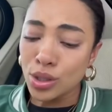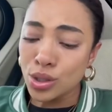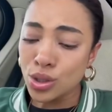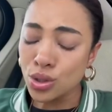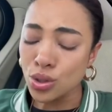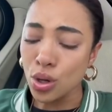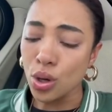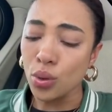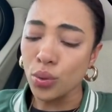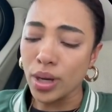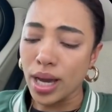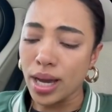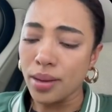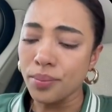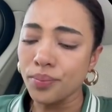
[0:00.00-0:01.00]
So,
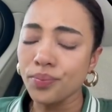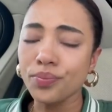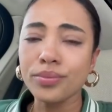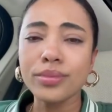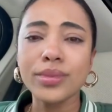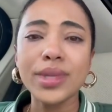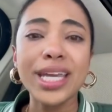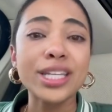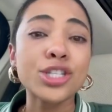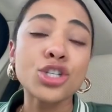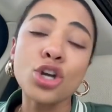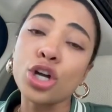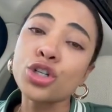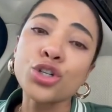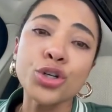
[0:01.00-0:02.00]
it's
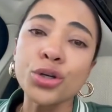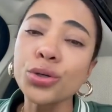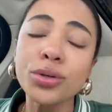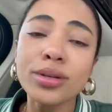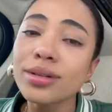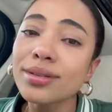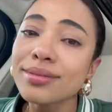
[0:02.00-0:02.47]
not true.